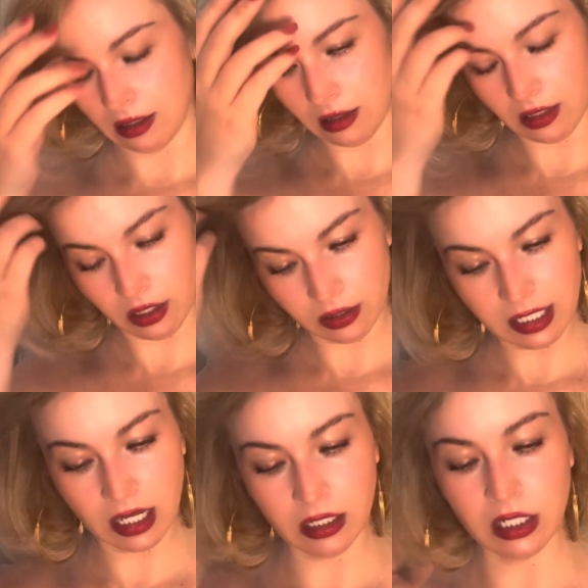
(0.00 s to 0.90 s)
they're
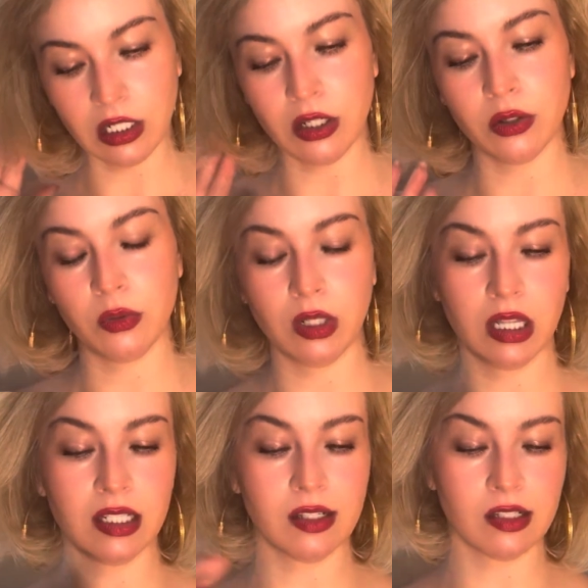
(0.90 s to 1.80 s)
telling you that
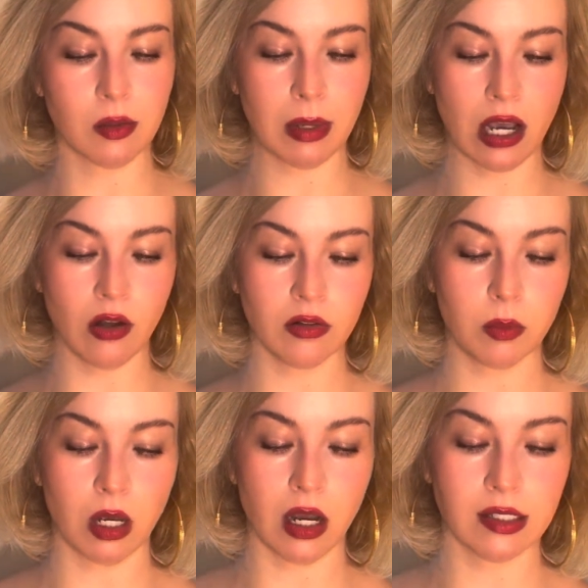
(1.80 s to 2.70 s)
this is about
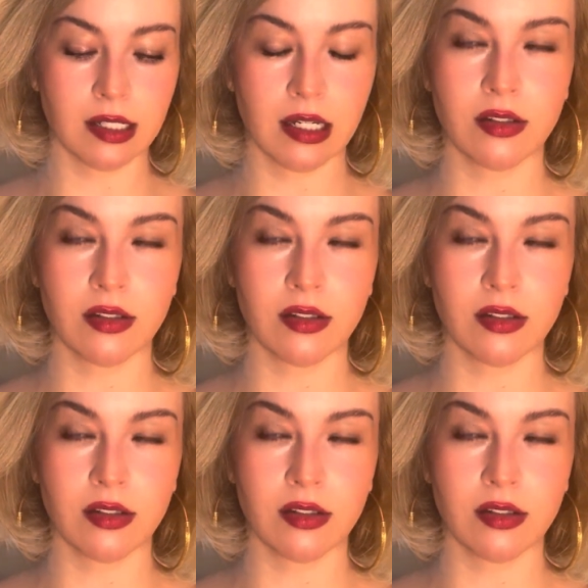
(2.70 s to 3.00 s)
pausing,